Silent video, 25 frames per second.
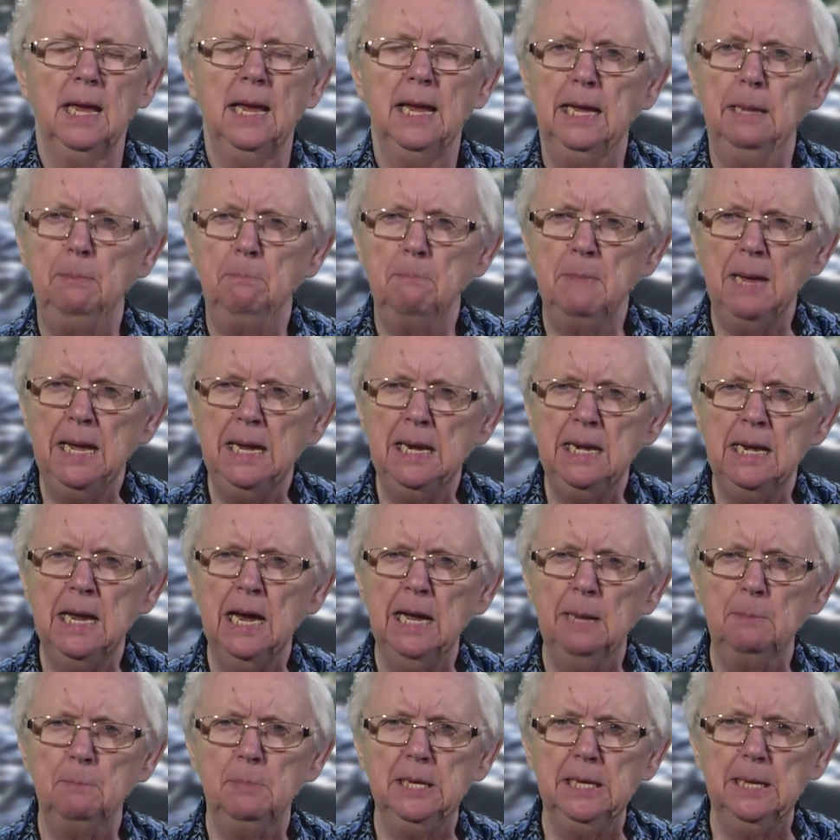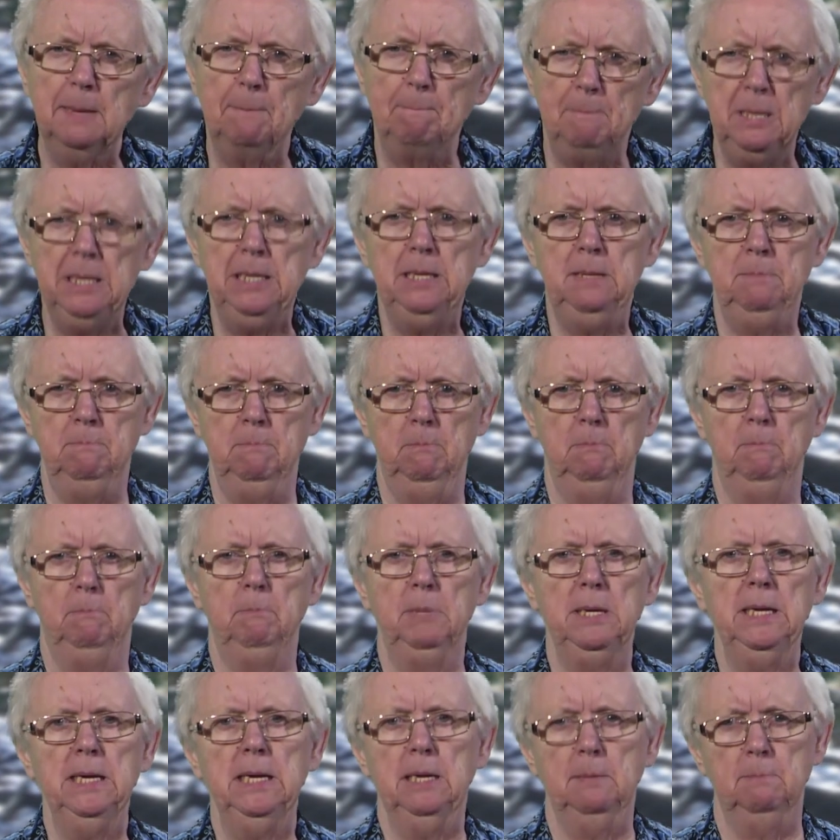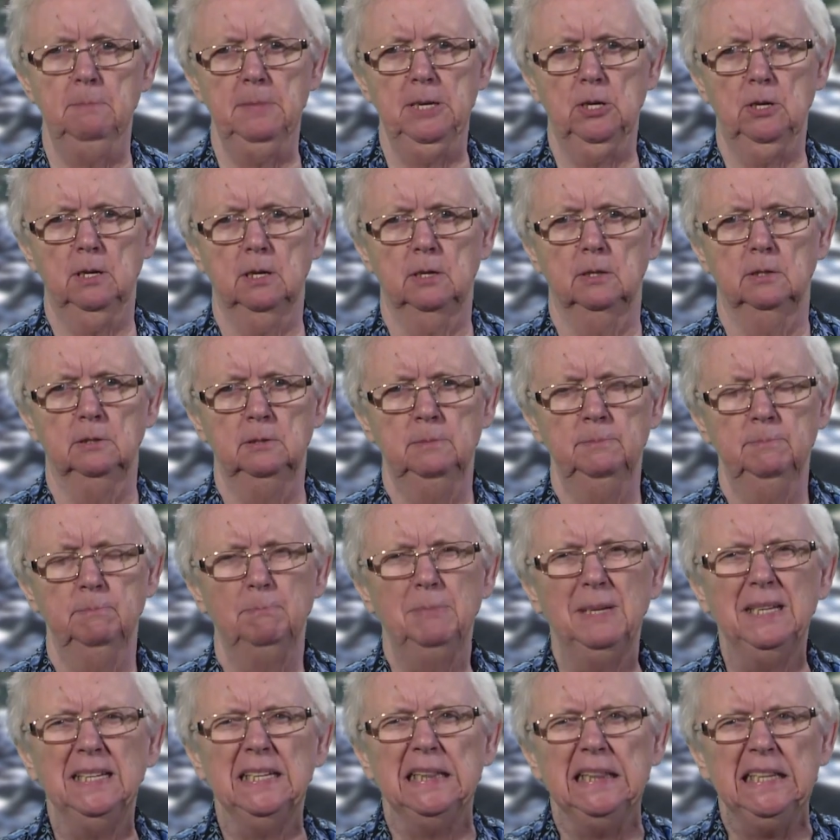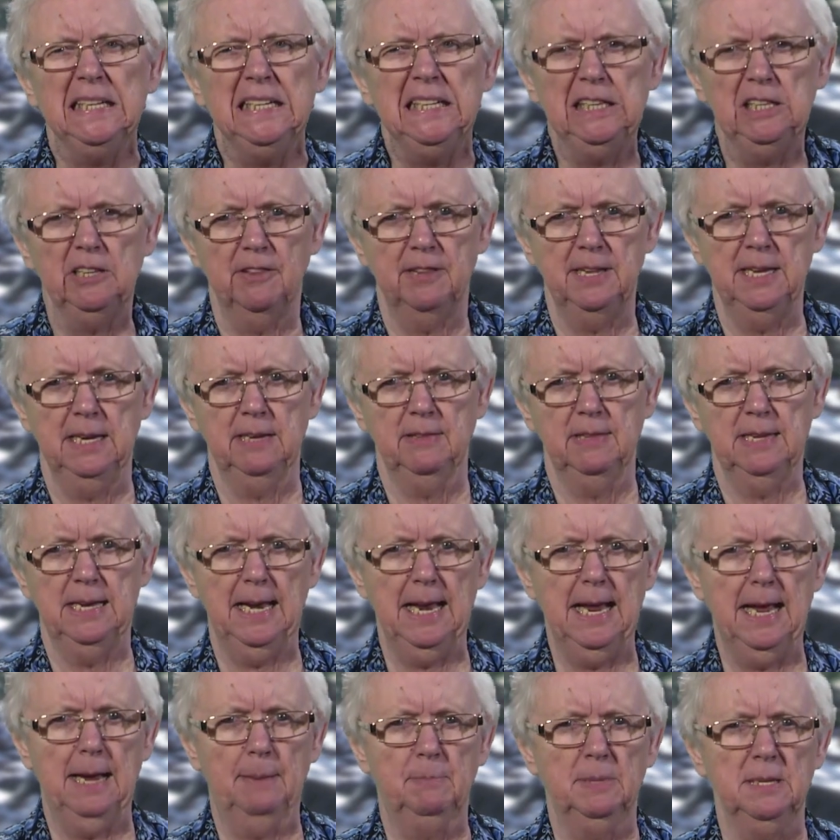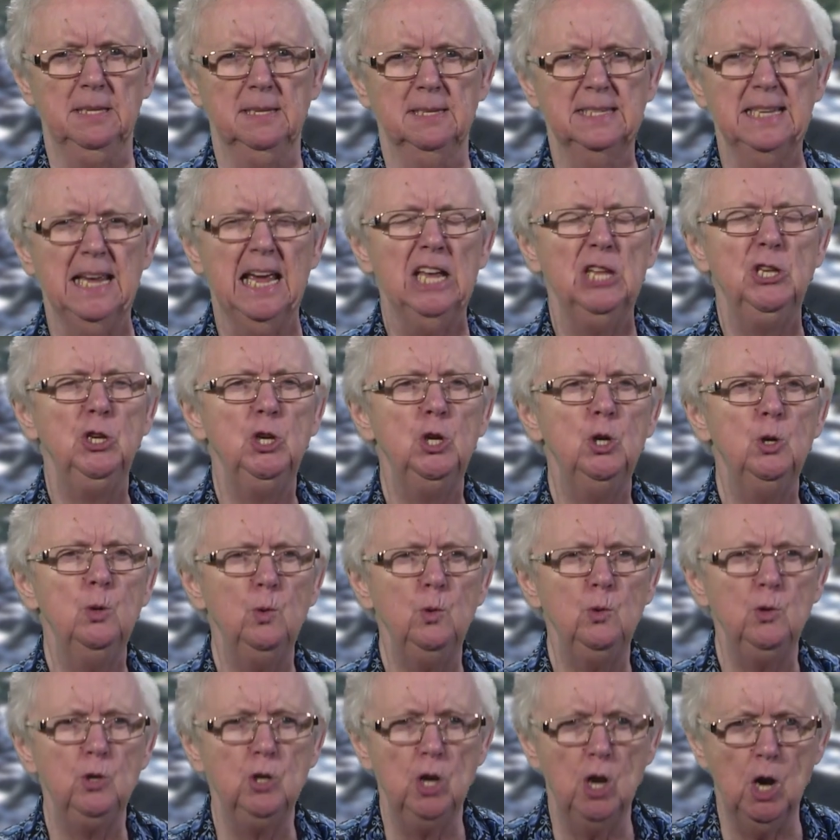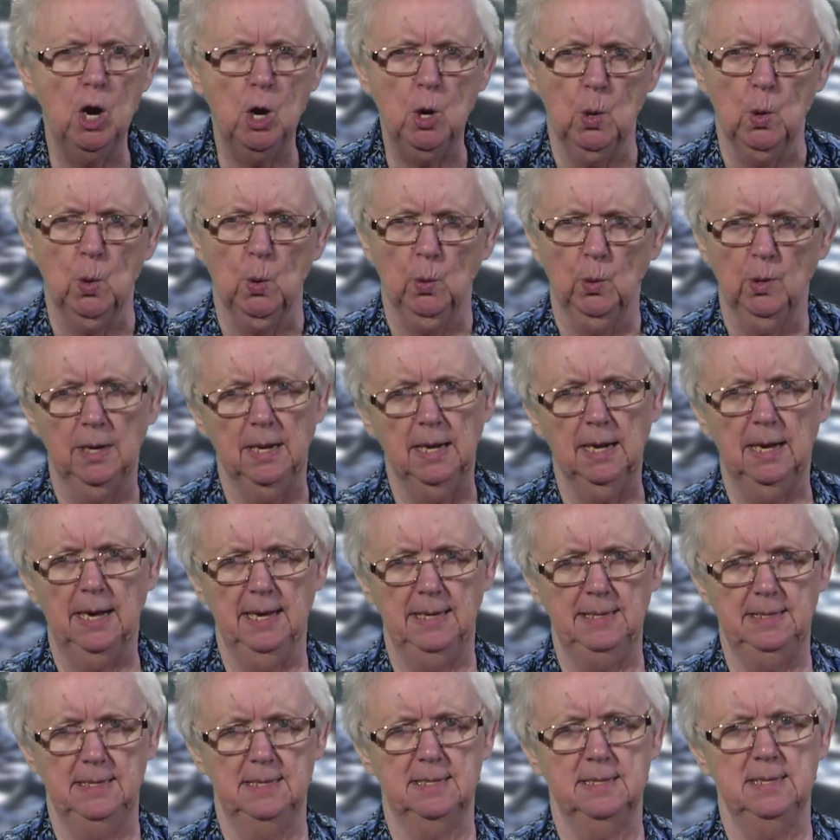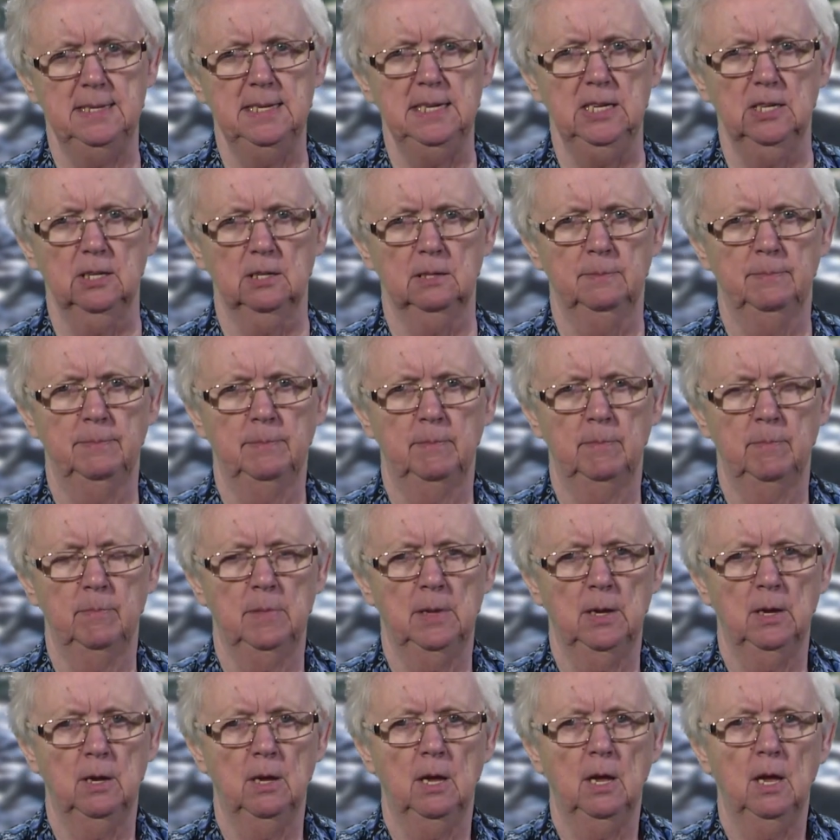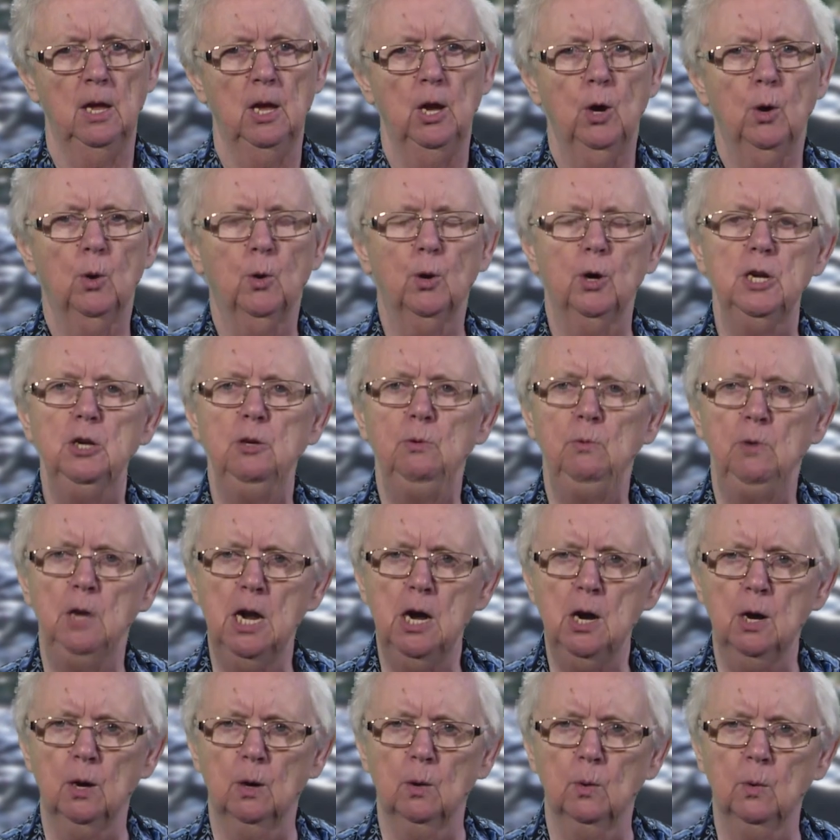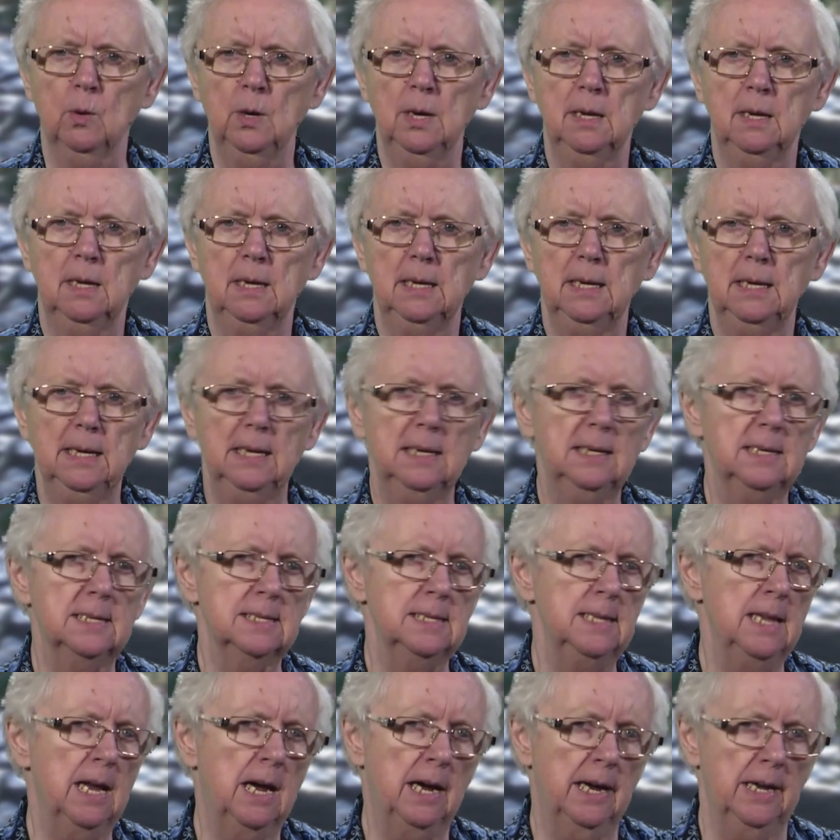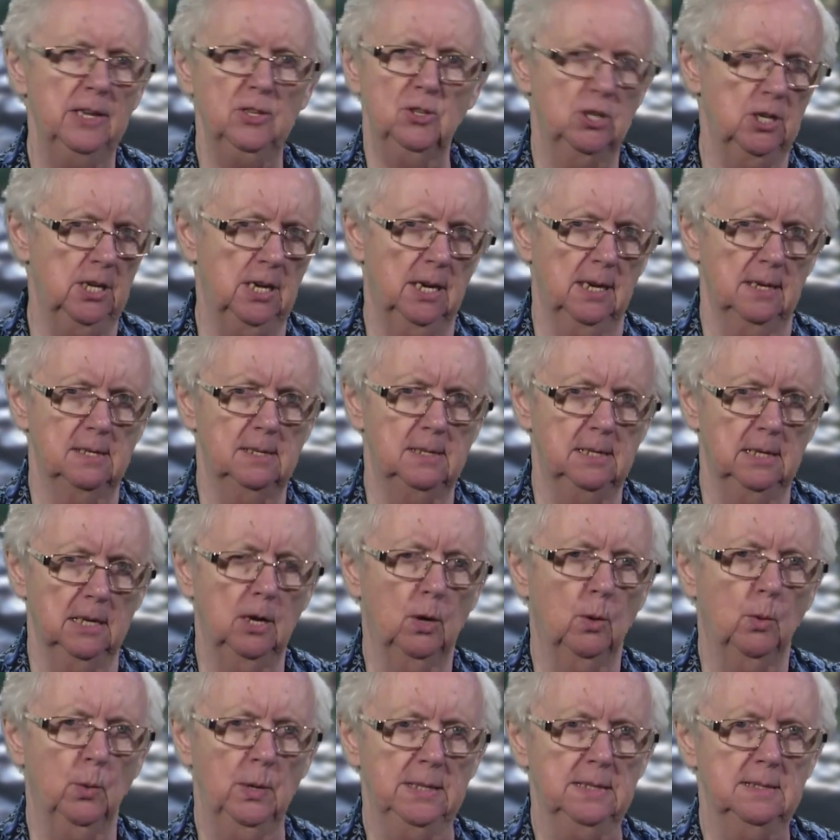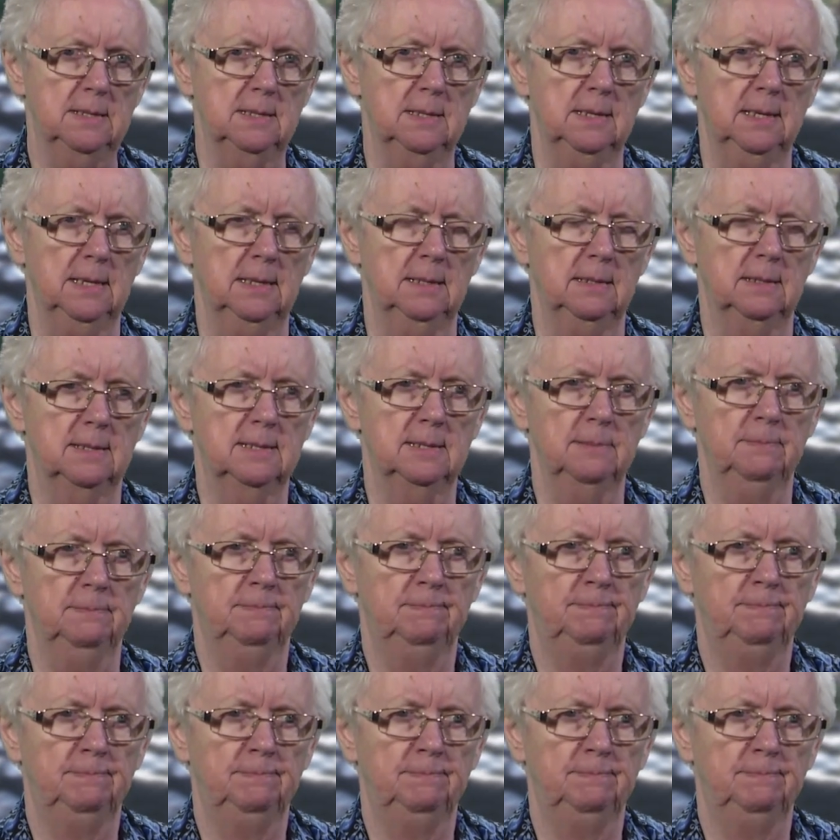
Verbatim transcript: It may not be a big, big miracle, but a little thing that happens, and you know God is near. Or you know it is not just a coincidence.